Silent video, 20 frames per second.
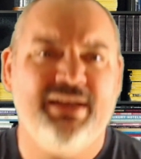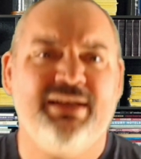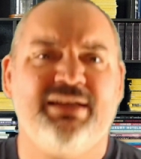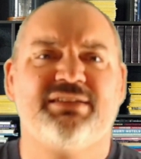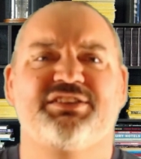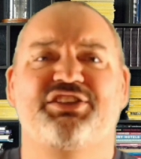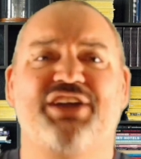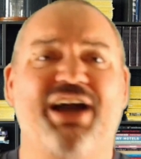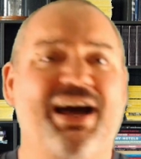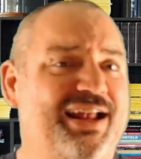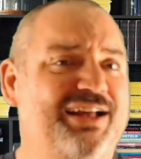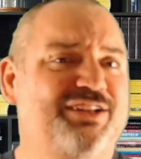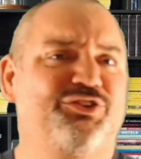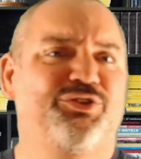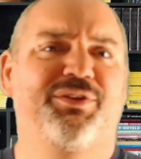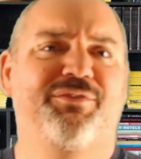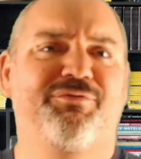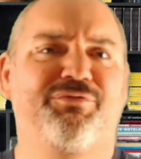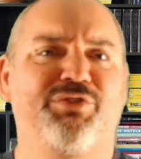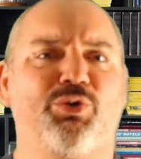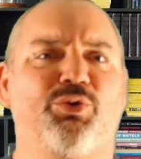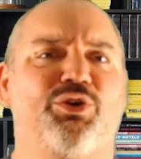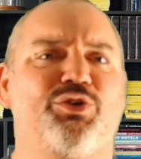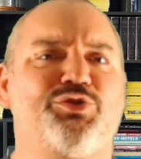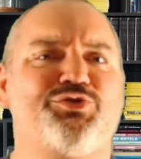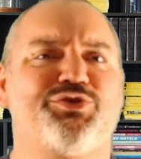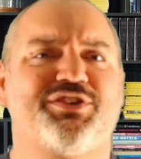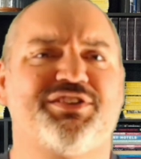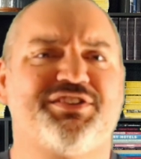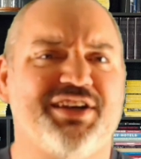Shout out to the viewer who
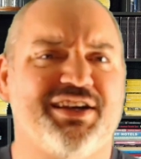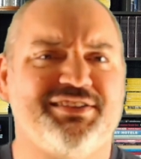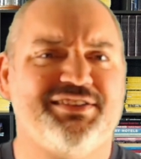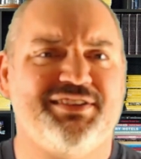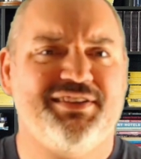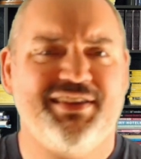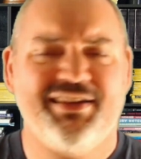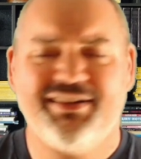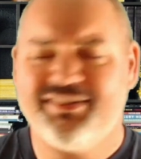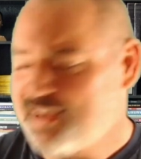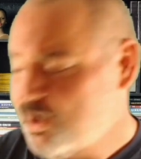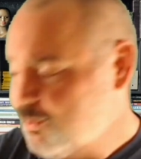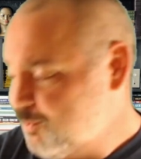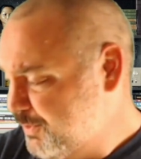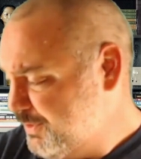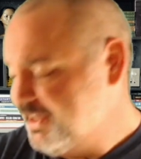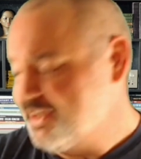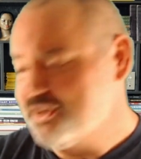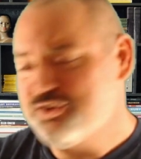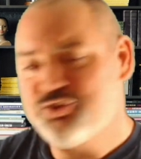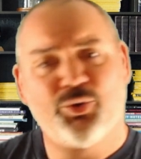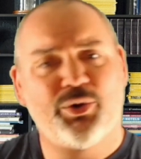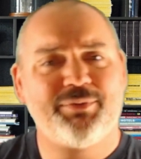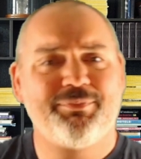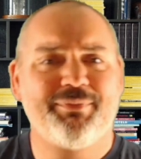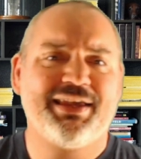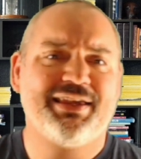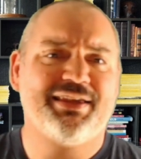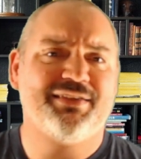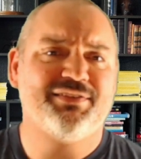suggested this. I really enjoyed
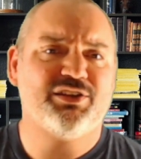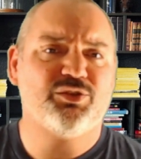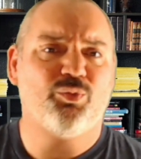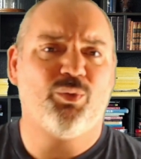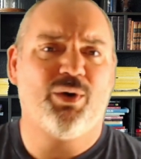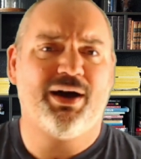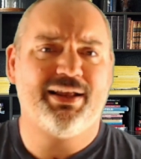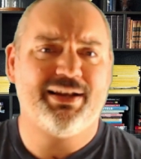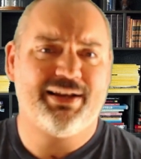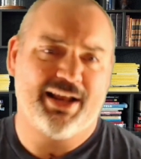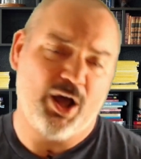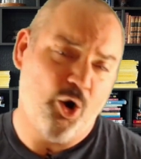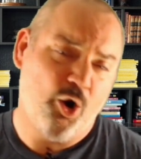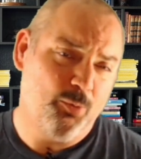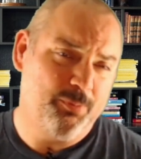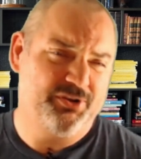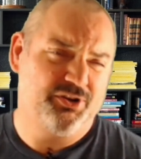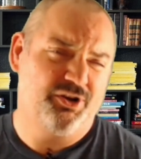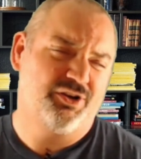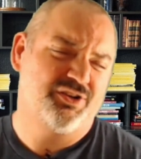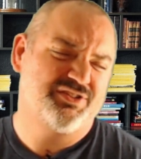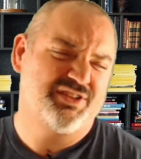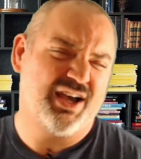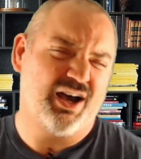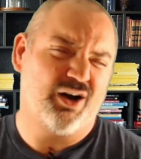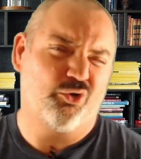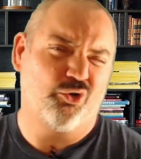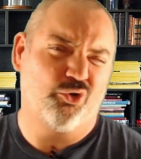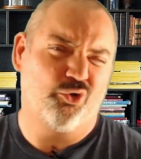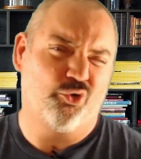making this wine, and I hope it turns
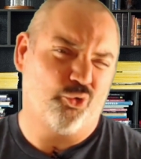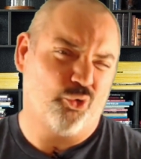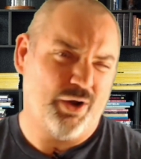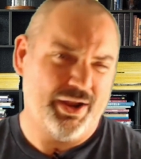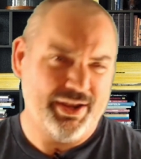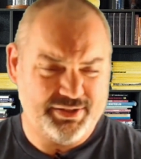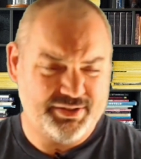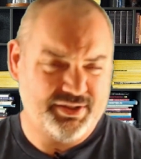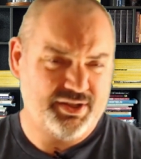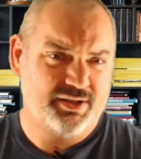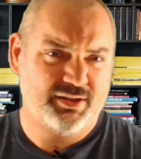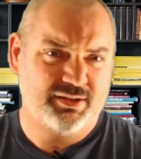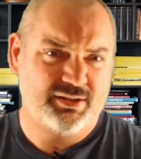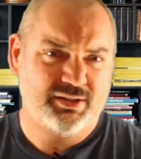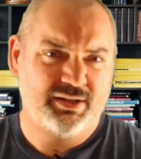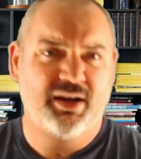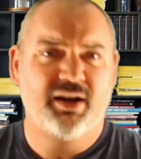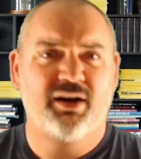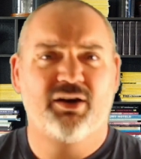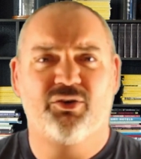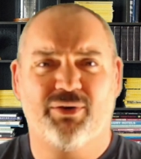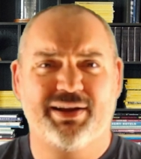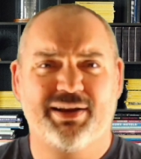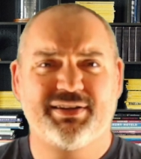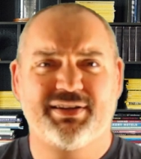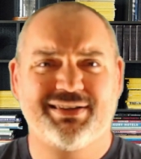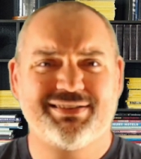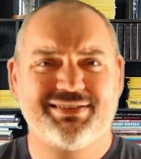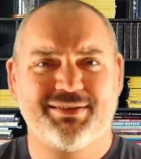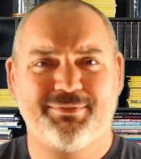out great. Great
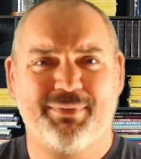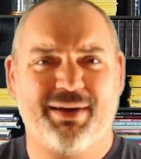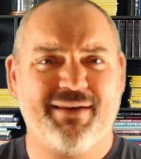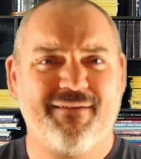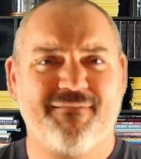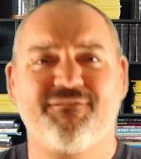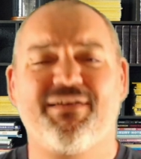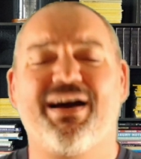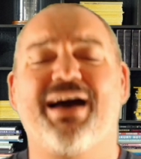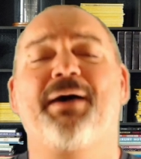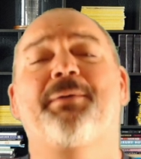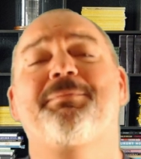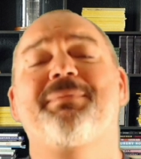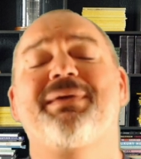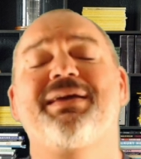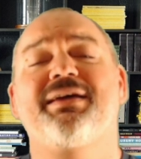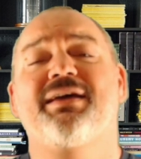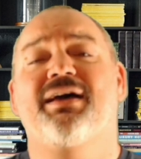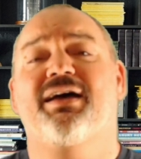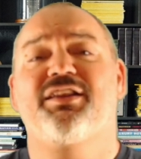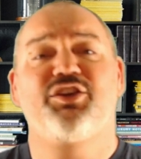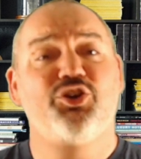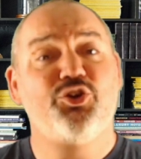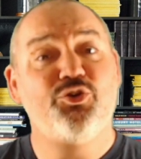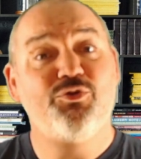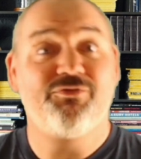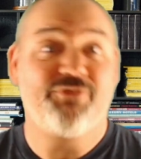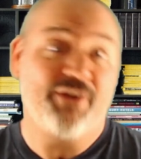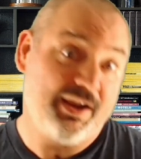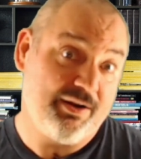tasting. It may have found me a new
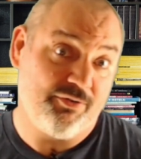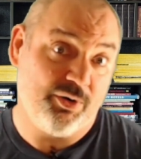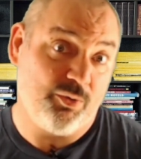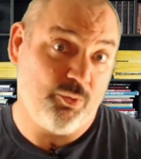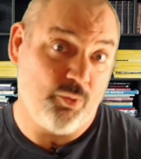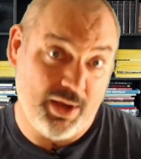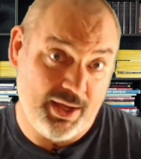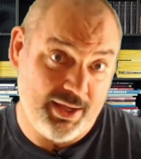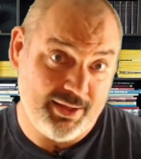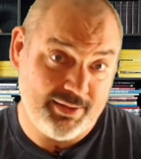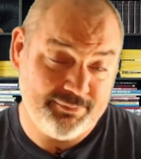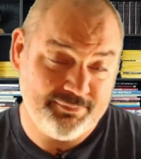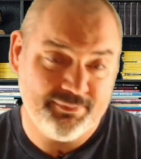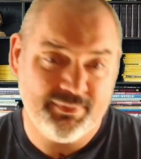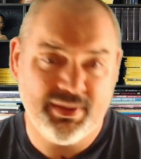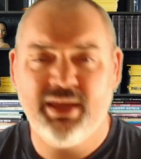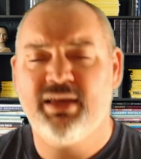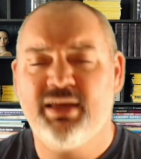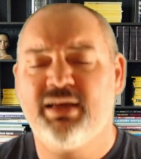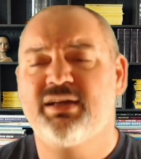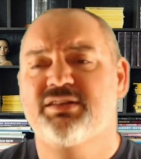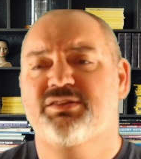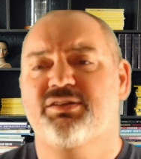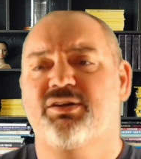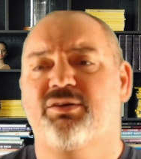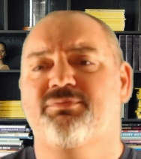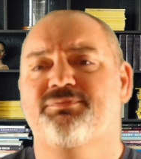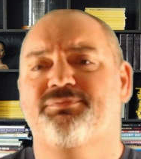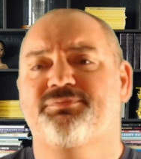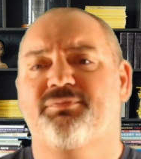favorite wine.
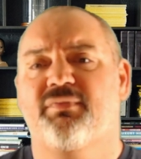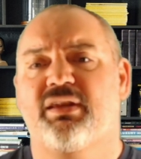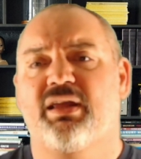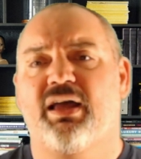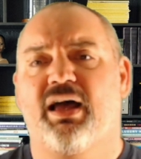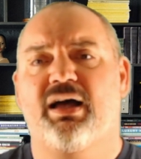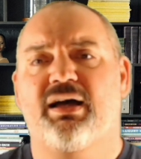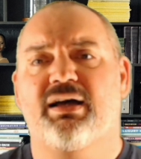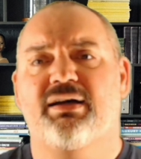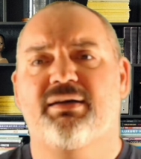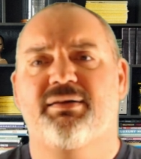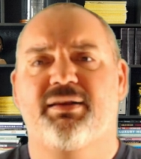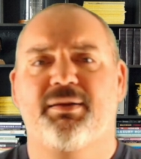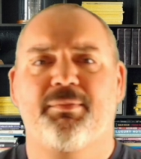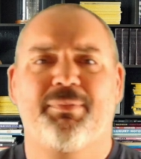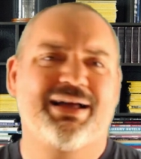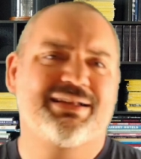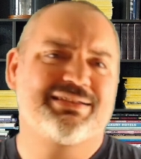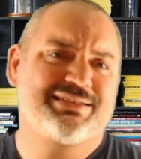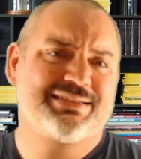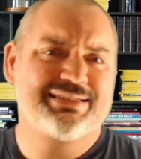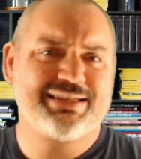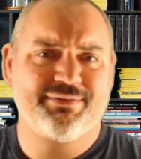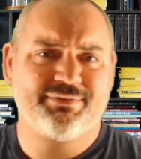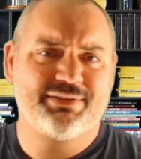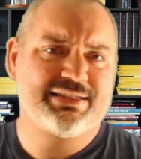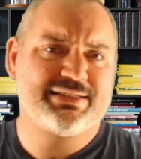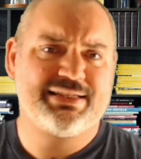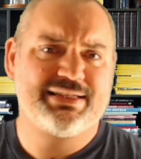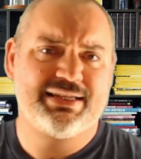So in about 7
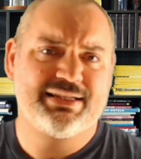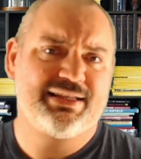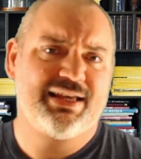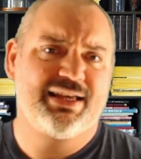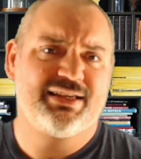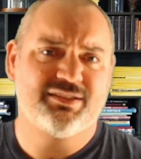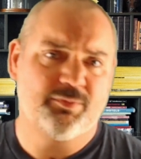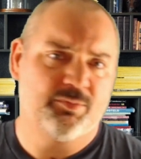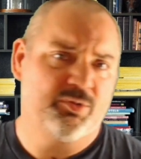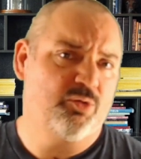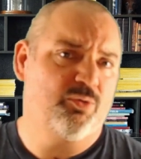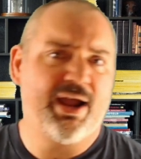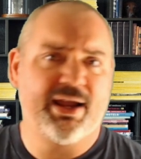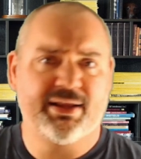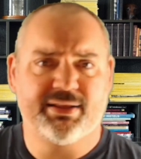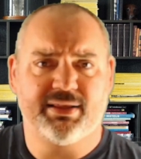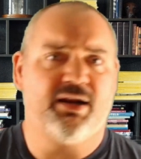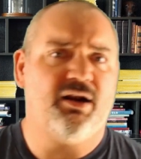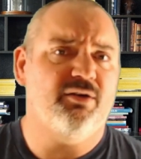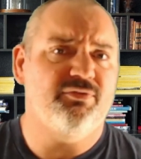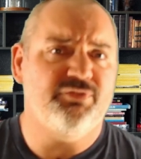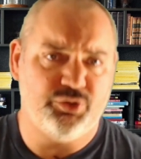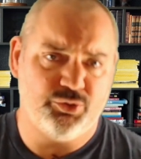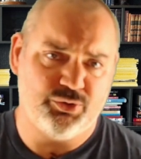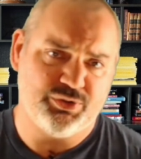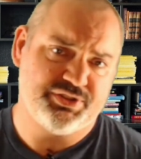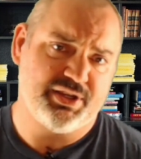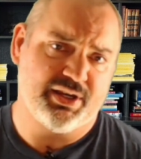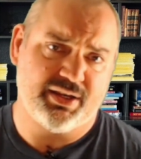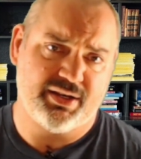to 10 days, I'm going to rack that off into a
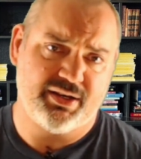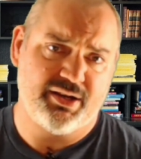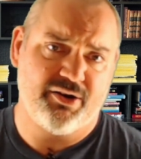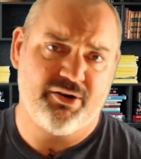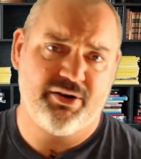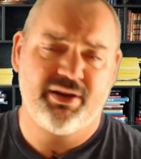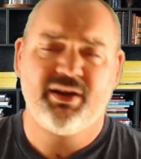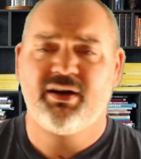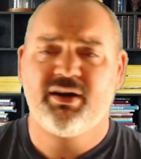secondary.